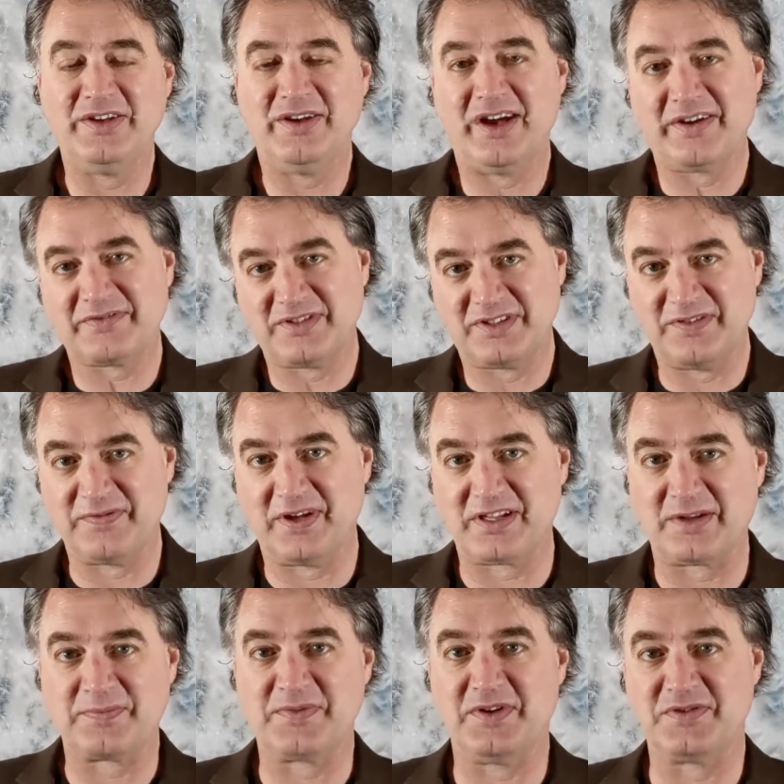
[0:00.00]
You have to
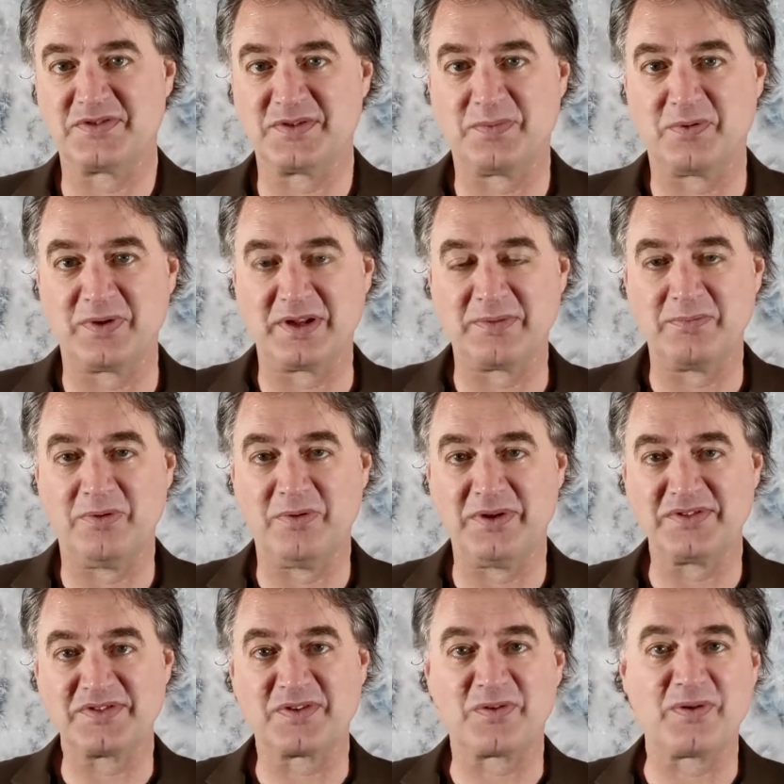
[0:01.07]
develop those supporting
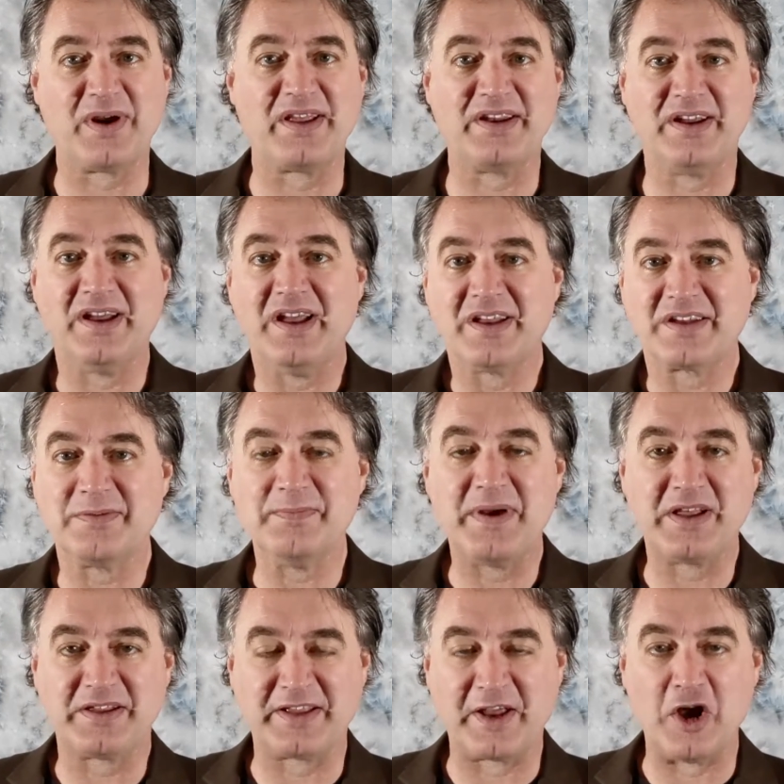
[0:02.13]
points, create a
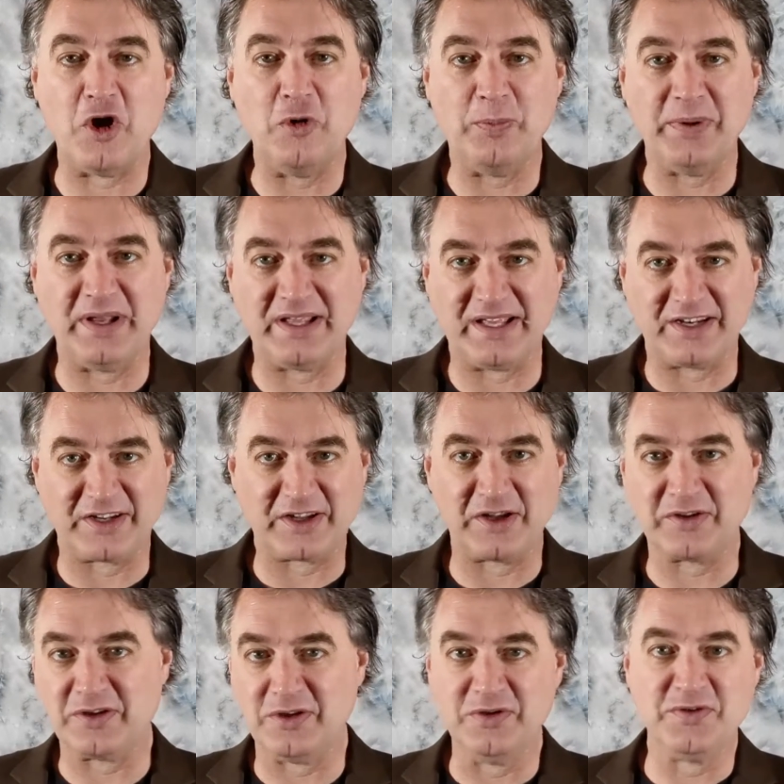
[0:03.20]
compelling opening and a
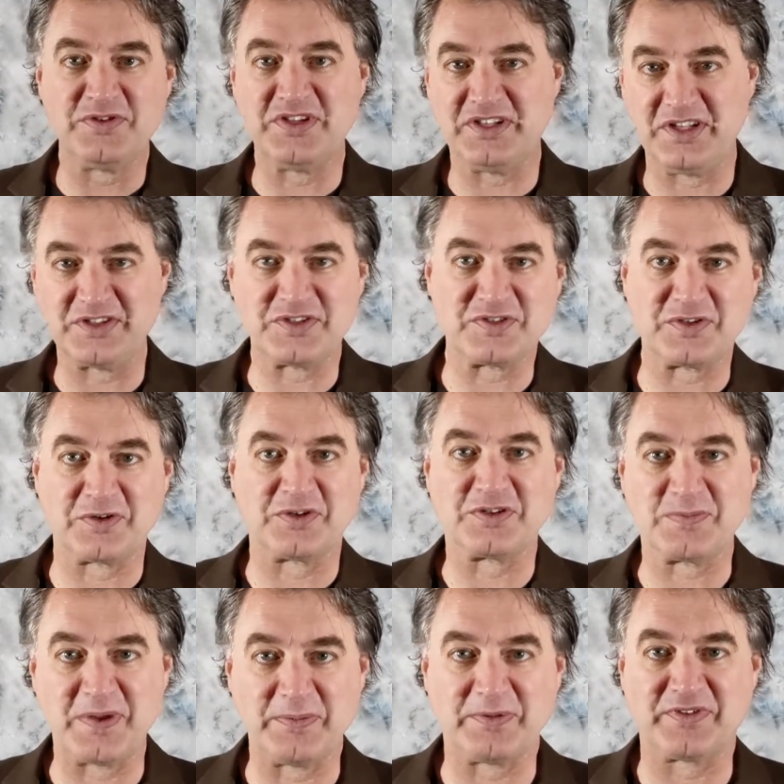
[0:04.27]
conclusion that
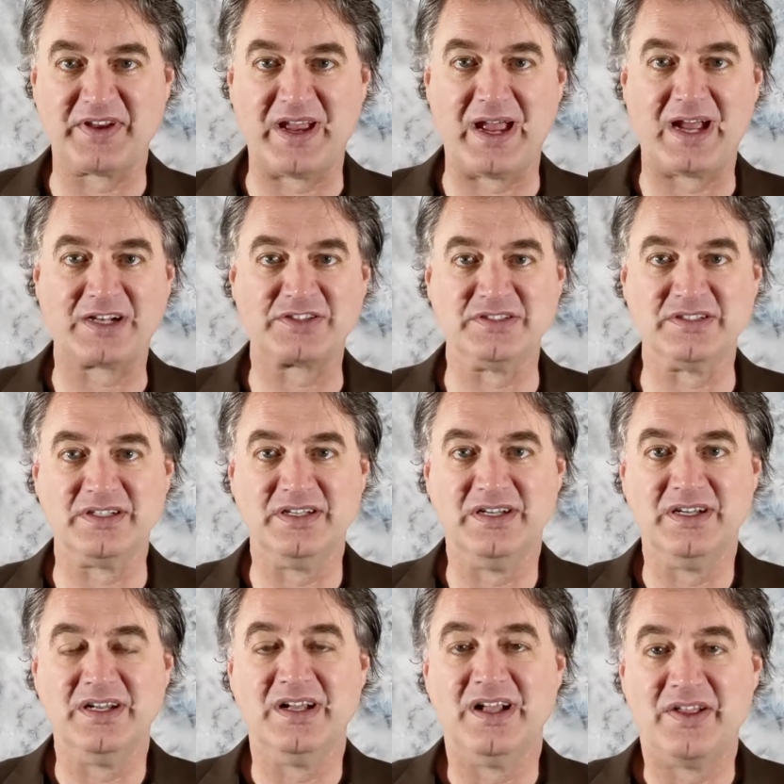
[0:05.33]
stirs people to action.
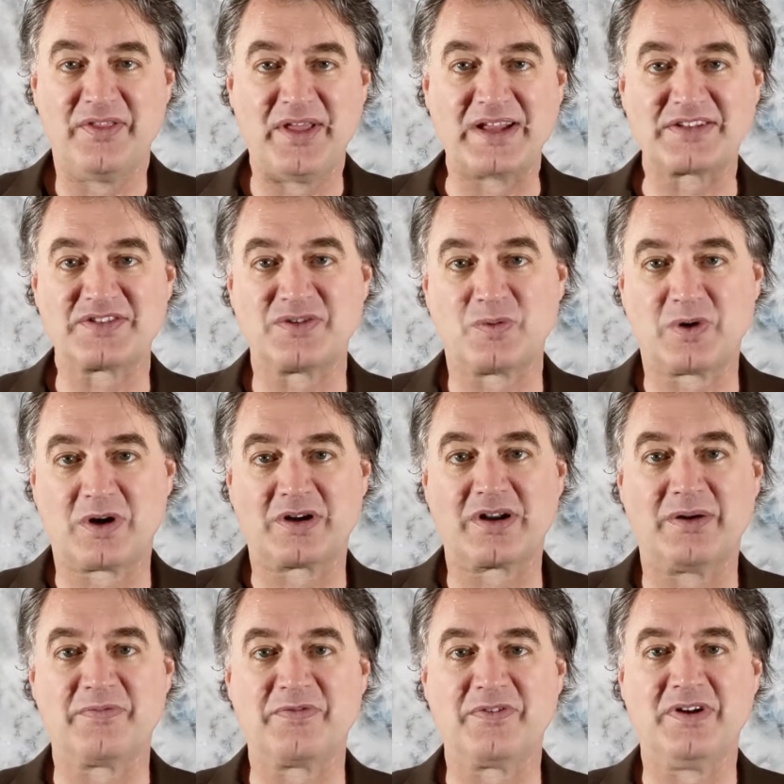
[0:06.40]
That's the work
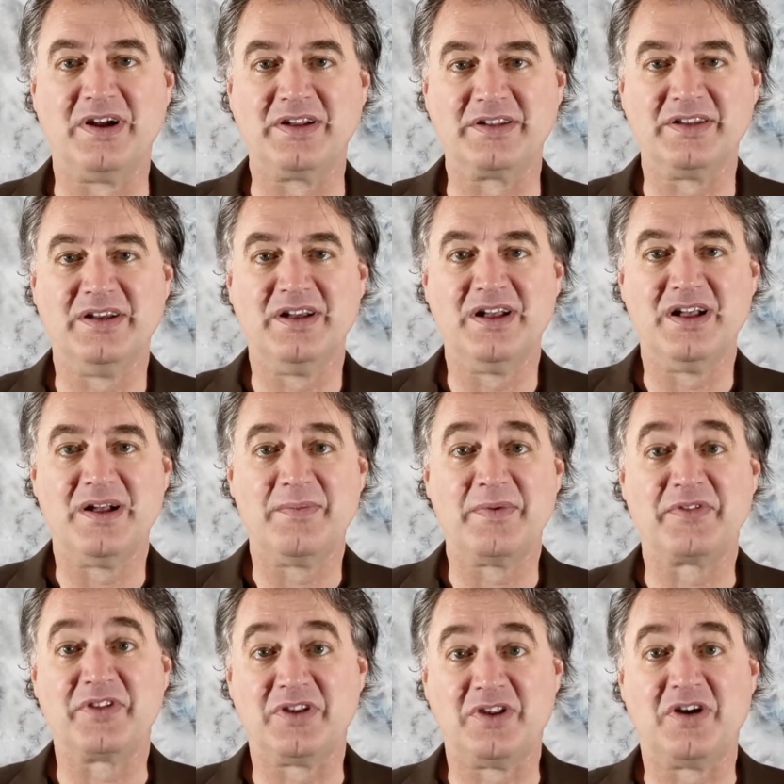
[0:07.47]
up front.
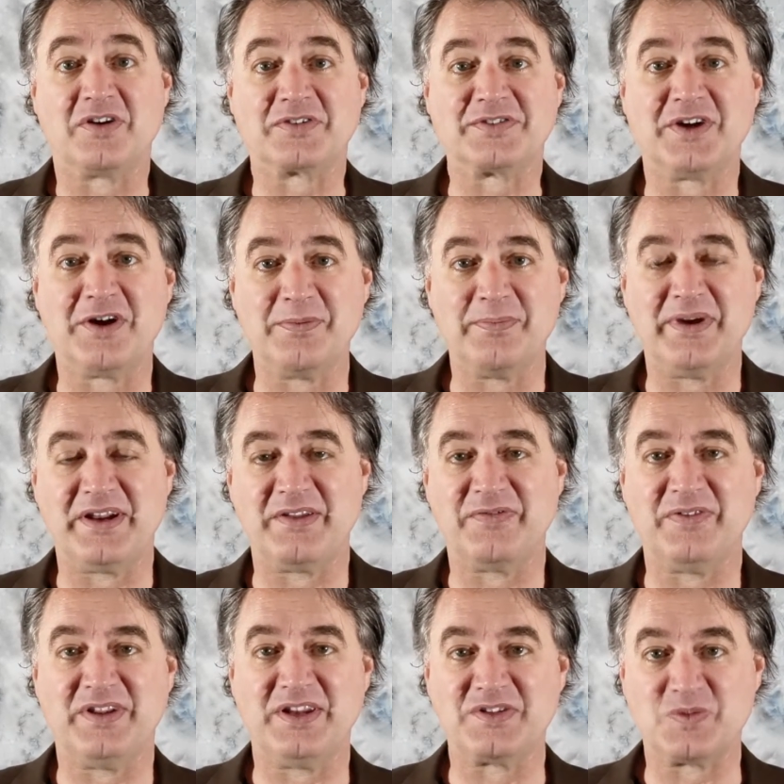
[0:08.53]
But the long-term
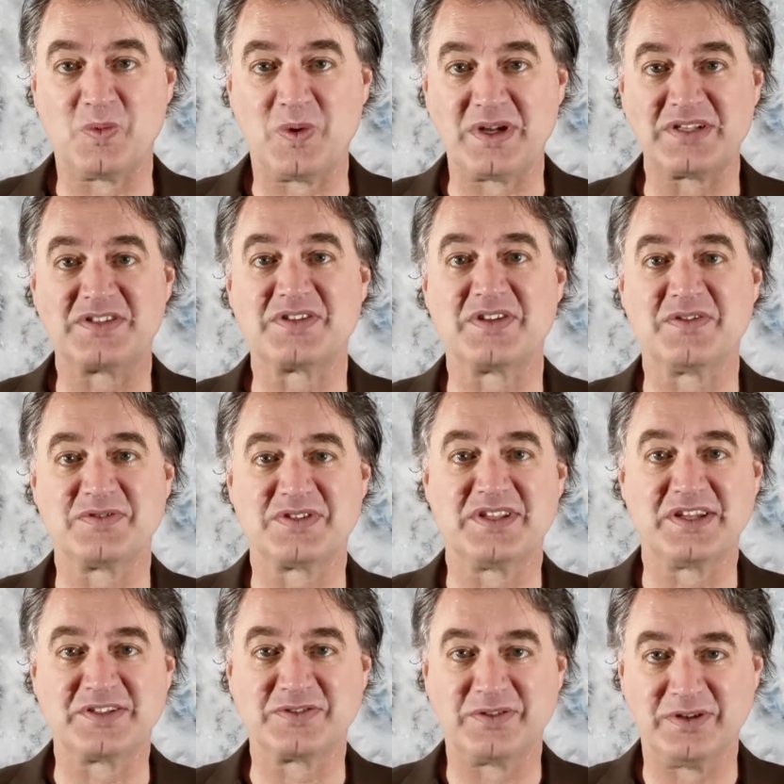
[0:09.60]
benefit is once those
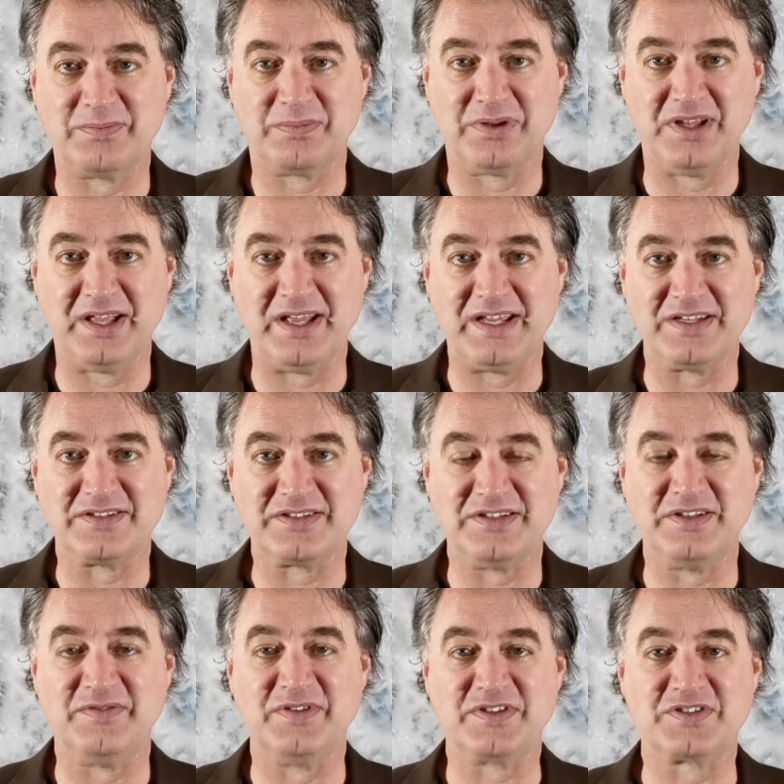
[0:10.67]
things are in place
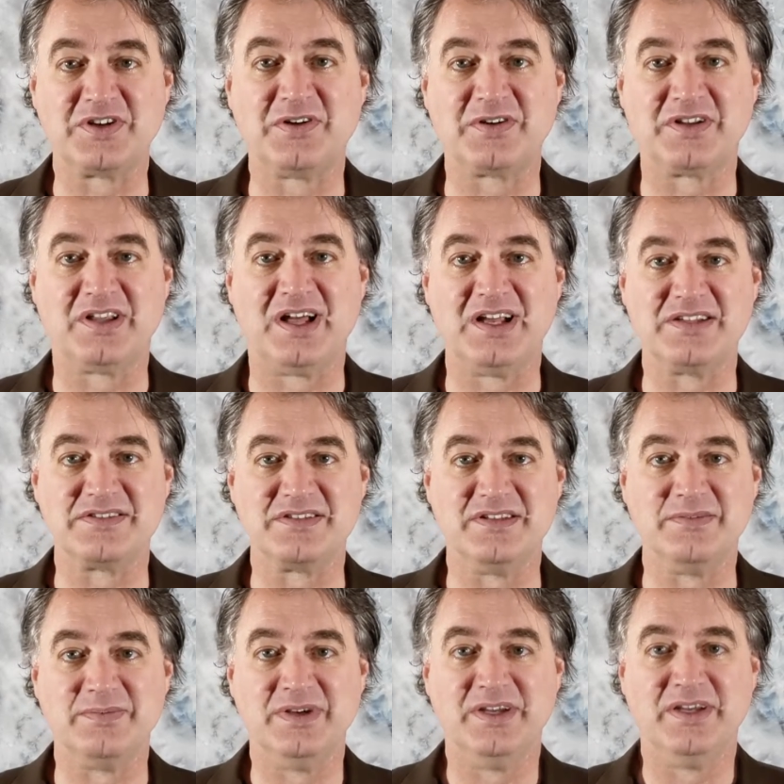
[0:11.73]
and you've internalized
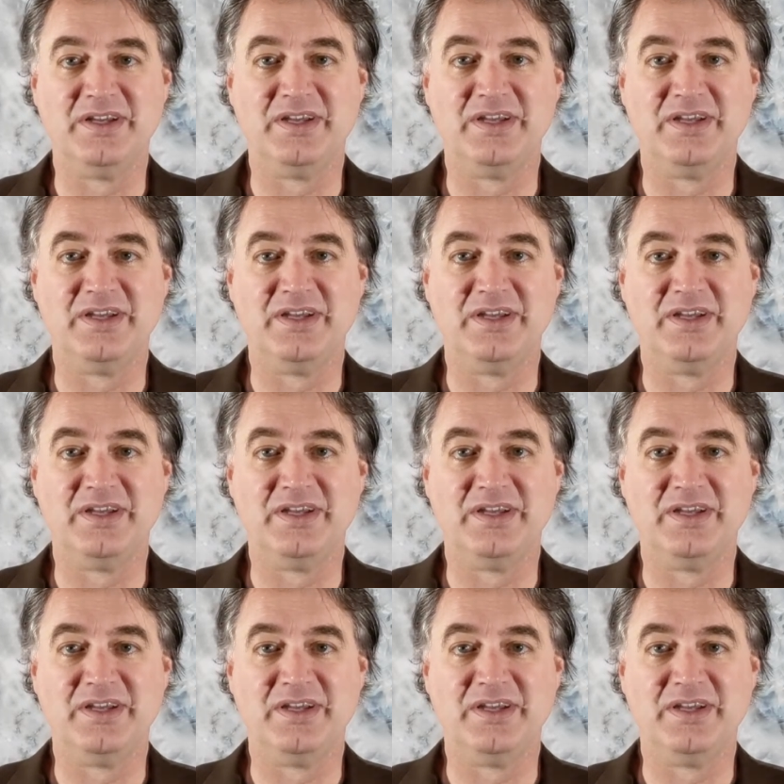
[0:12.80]
them,